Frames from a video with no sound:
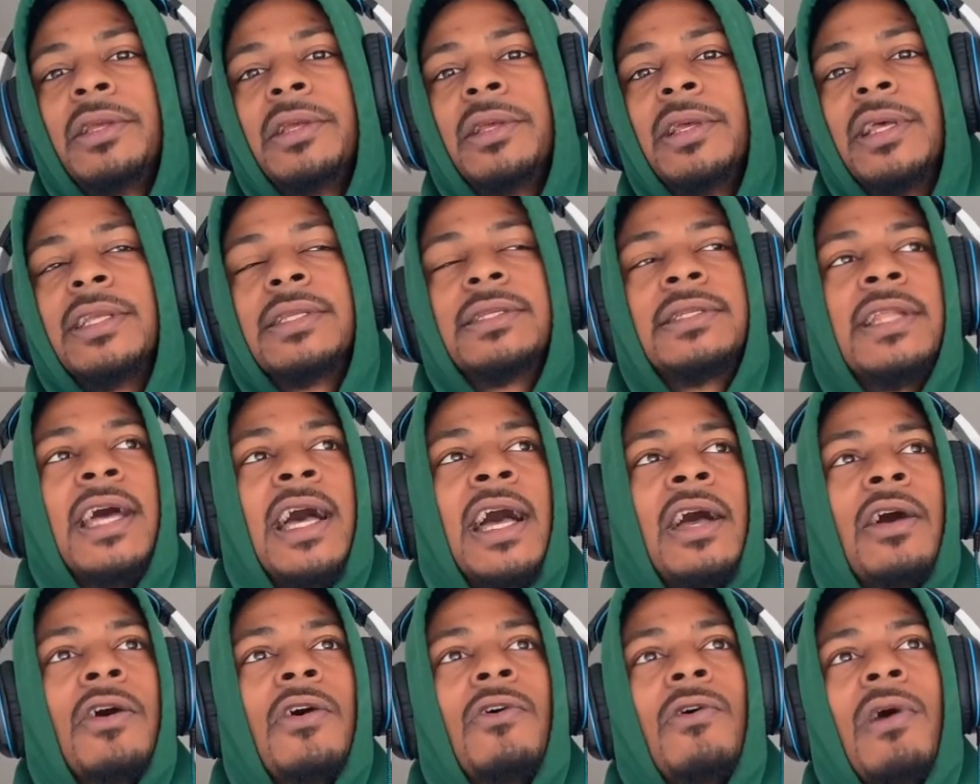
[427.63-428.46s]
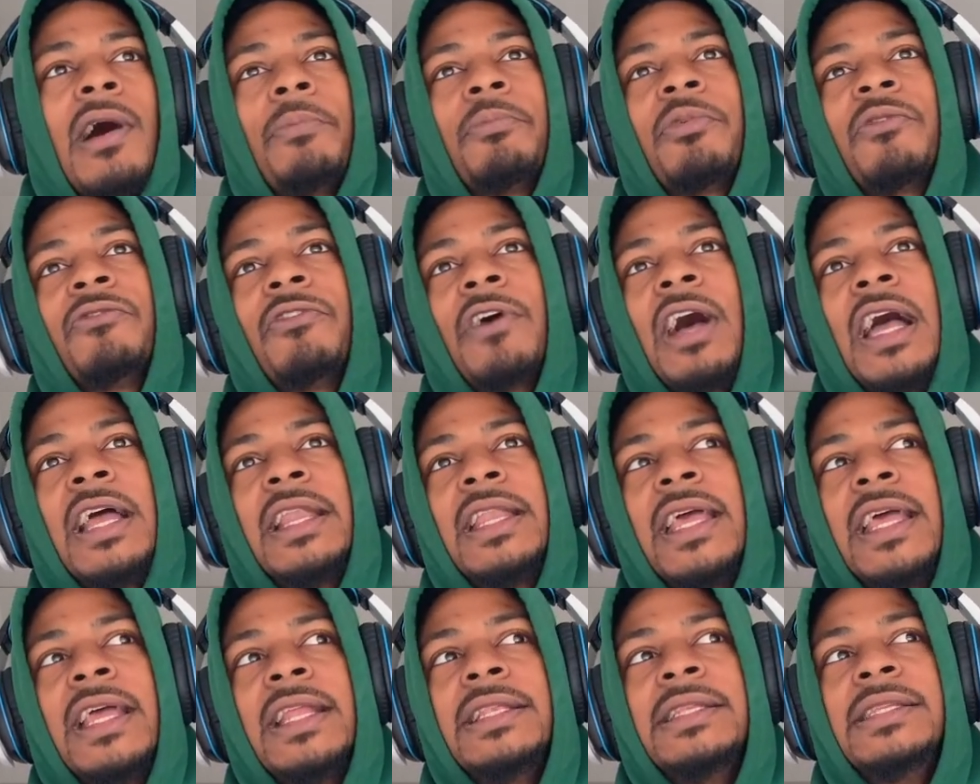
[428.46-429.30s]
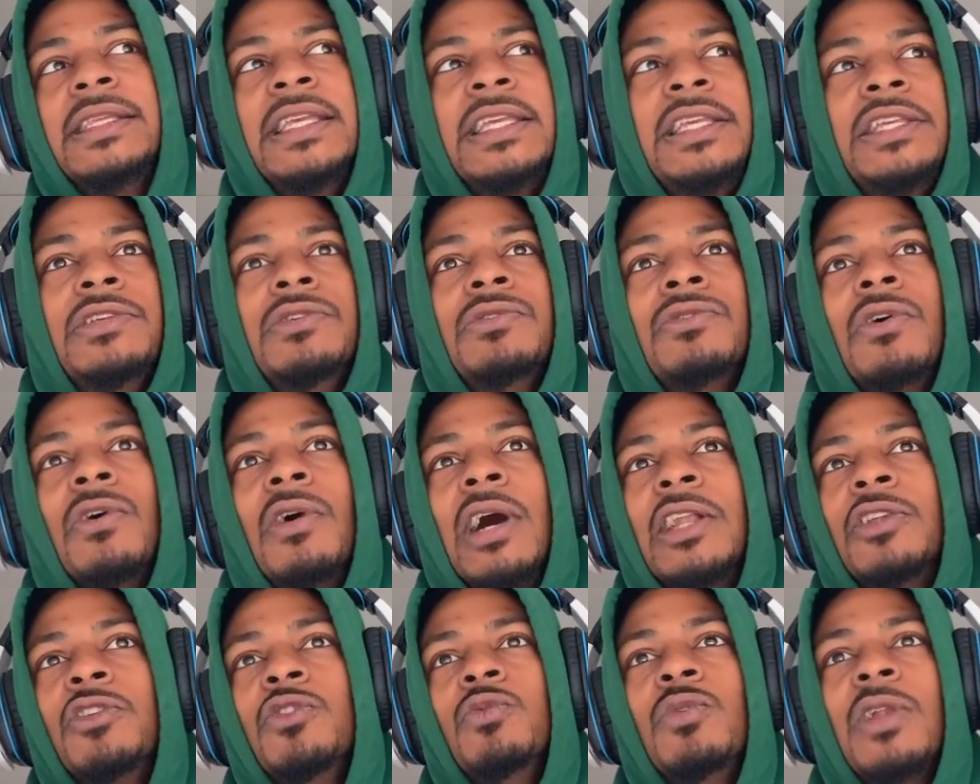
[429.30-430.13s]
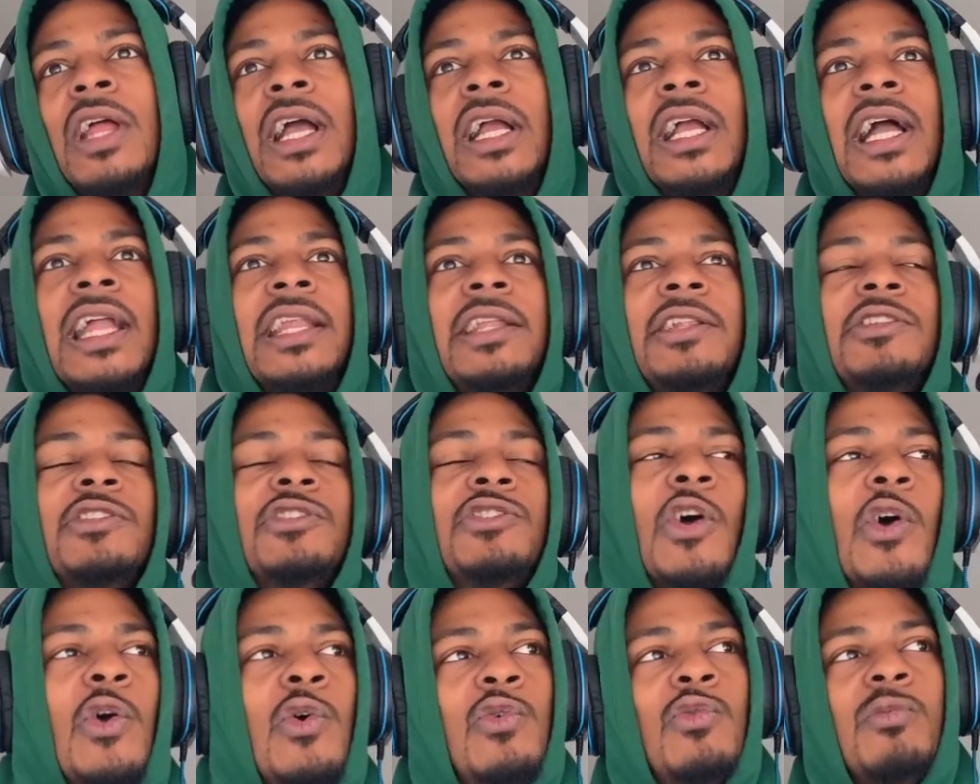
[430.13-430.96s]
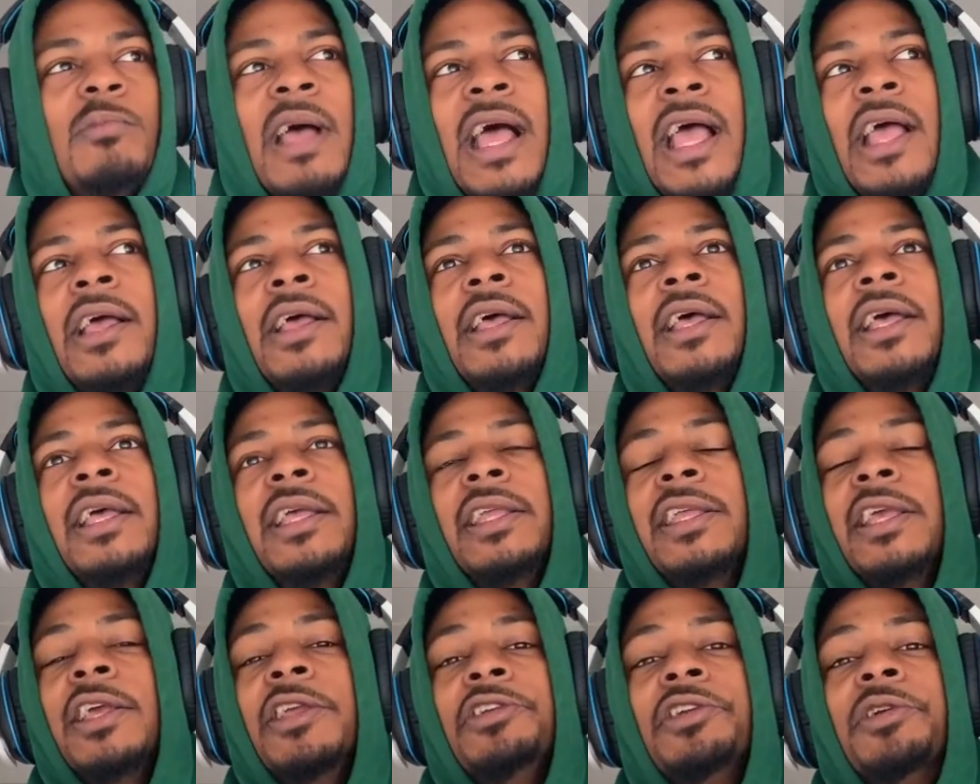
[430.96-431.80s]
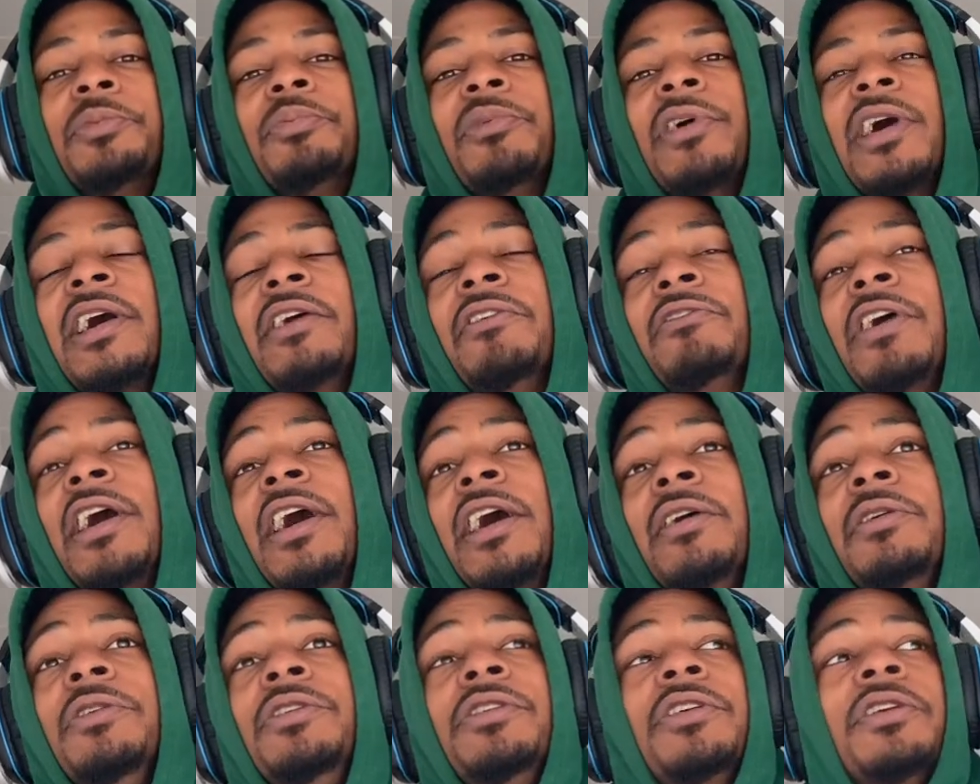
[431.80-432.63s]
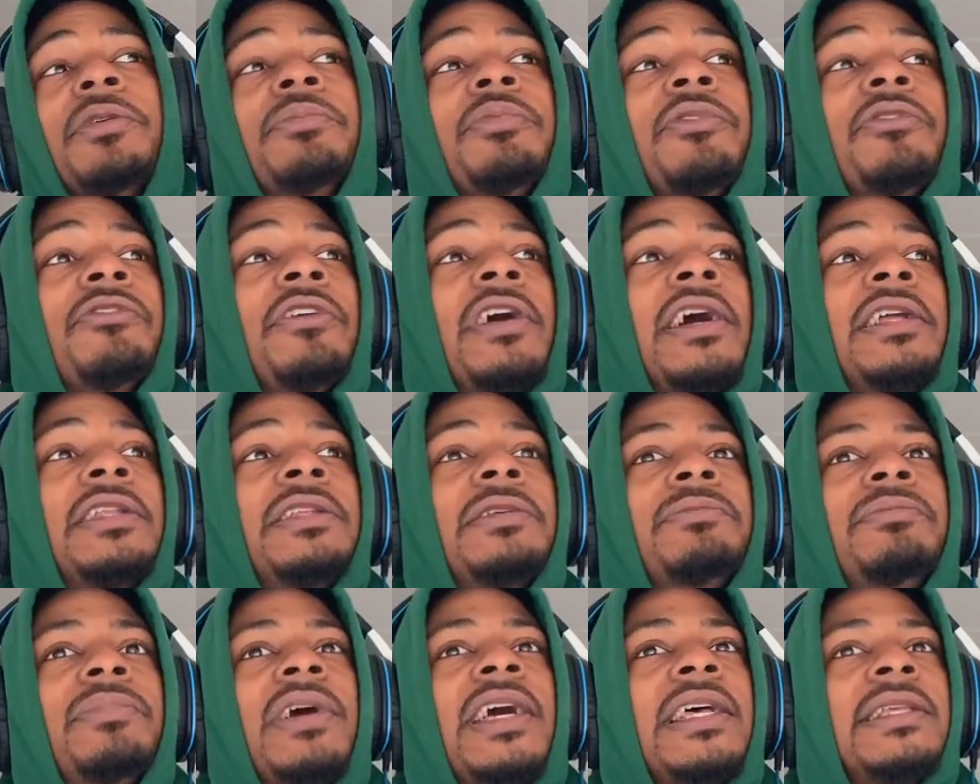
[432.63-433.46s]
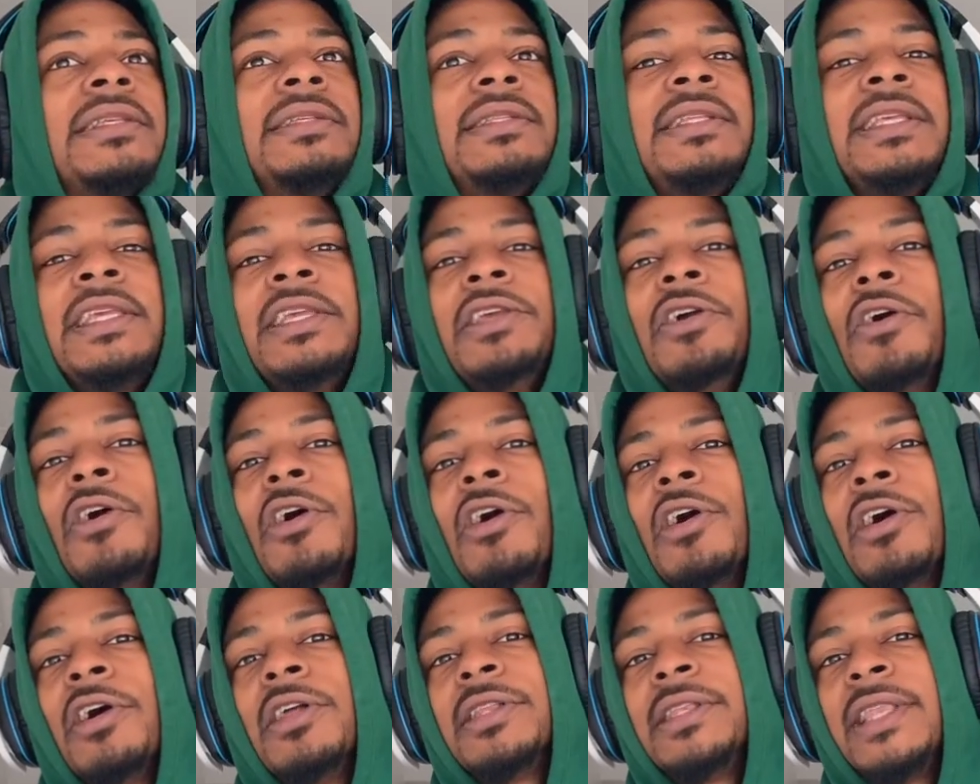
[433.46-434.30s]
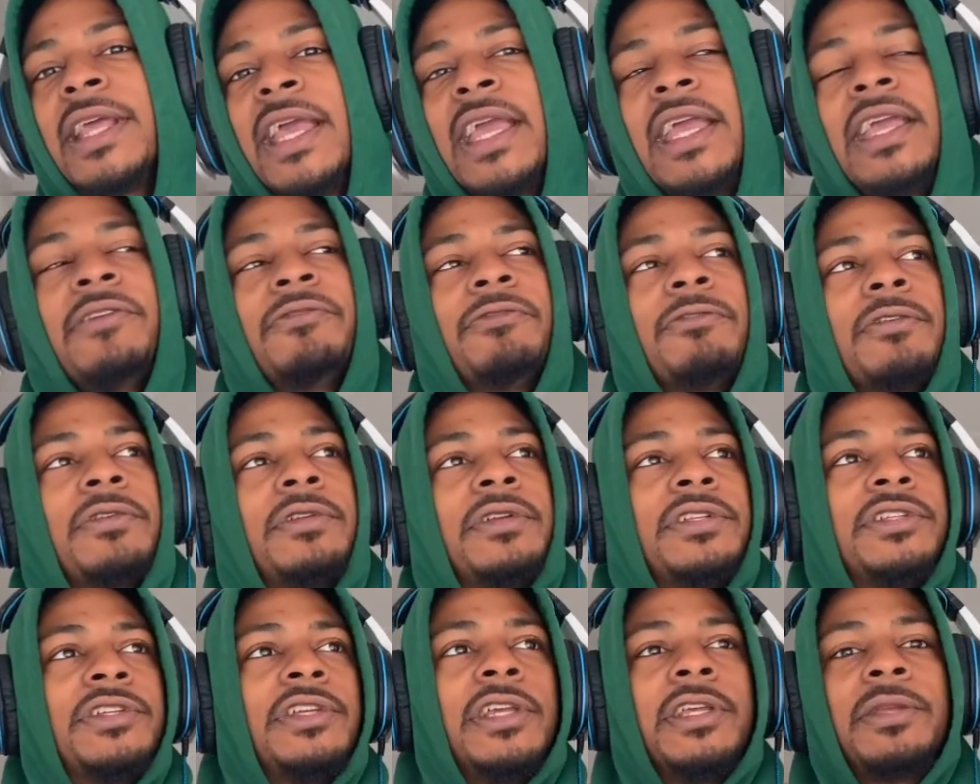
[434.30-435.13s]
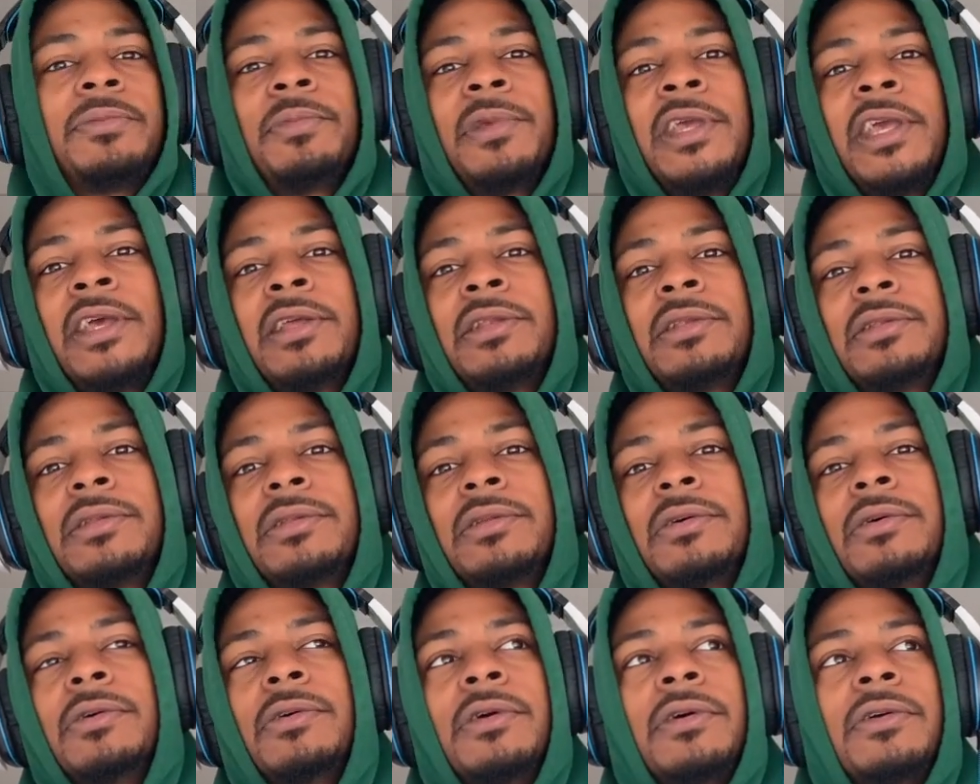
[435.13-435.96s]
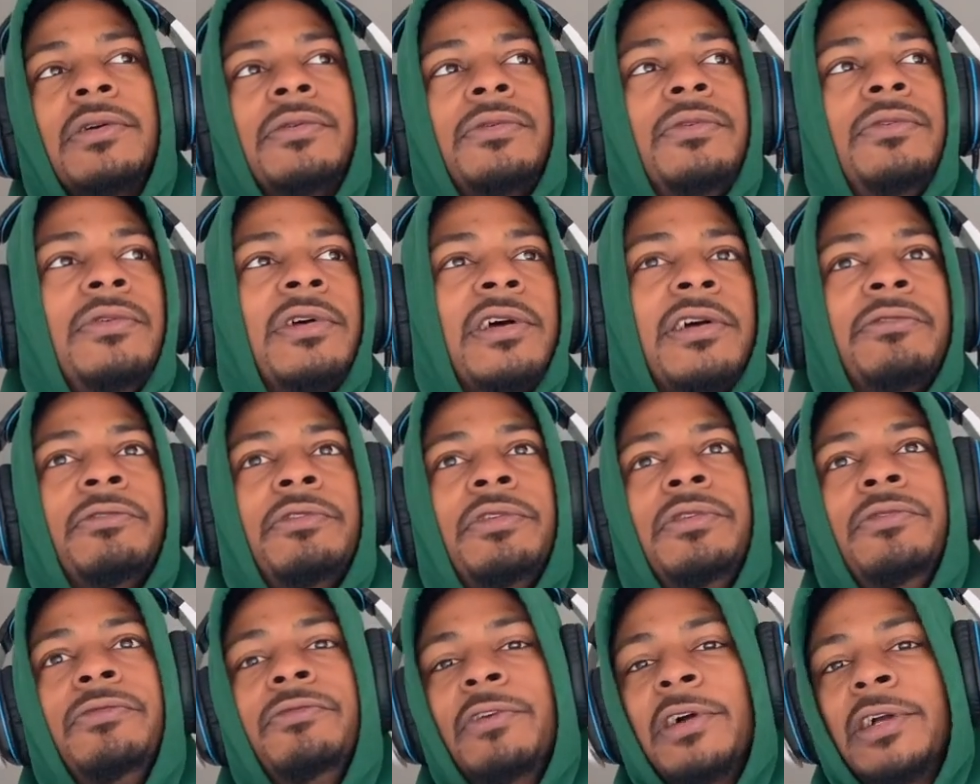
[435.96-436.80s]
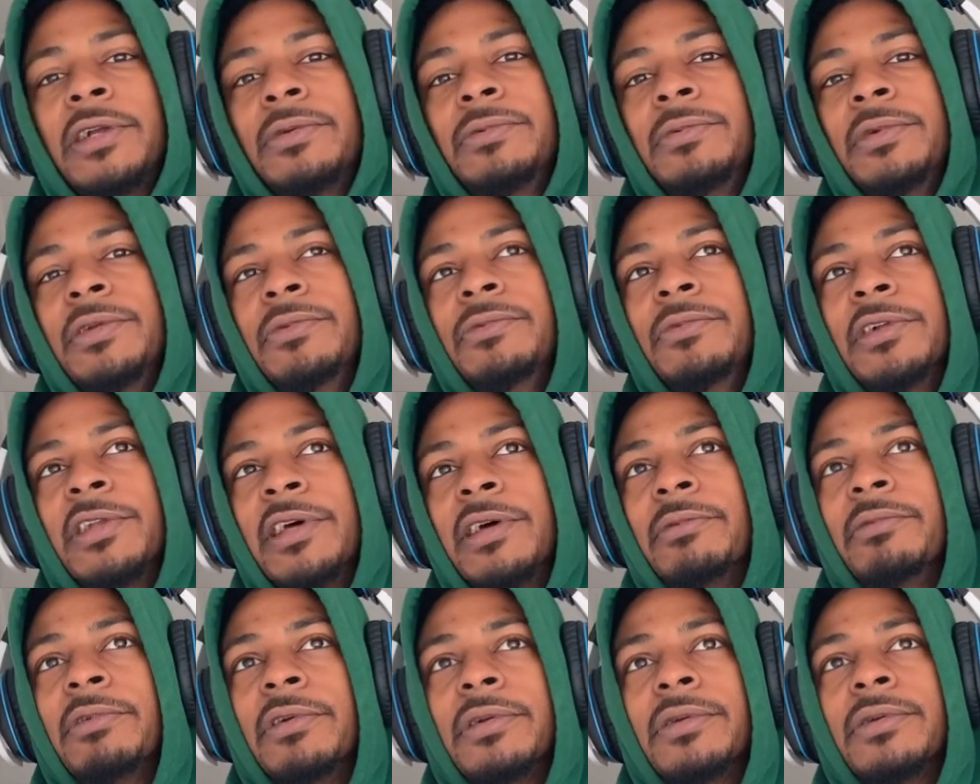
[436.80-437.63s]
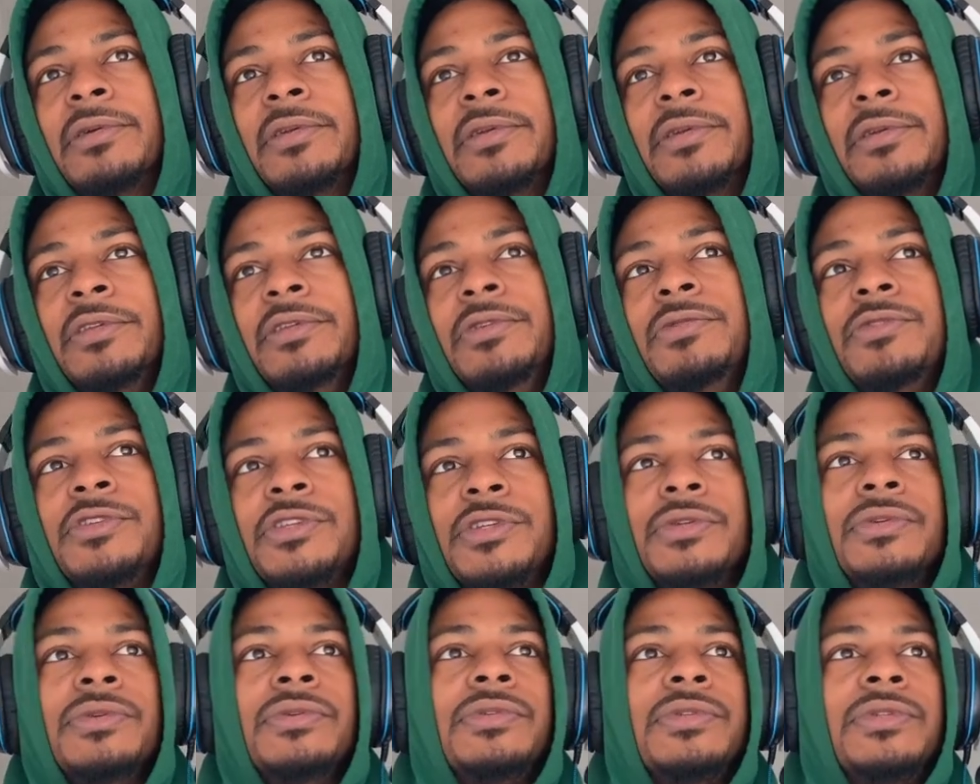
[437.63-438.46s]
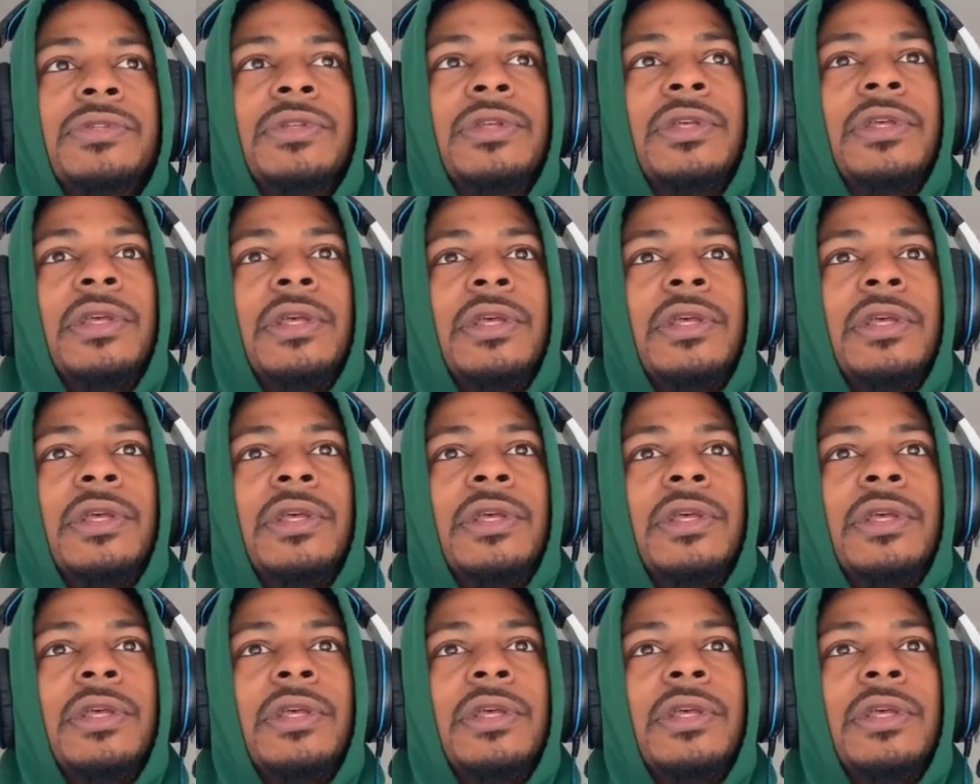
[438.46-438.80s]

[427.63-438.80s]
It's not, oh, I provide that D. You know, I do what I got to do, man. Yeah, you can provide the best D all day for the chick, man. Or whoever you fuck with, whatever you choose.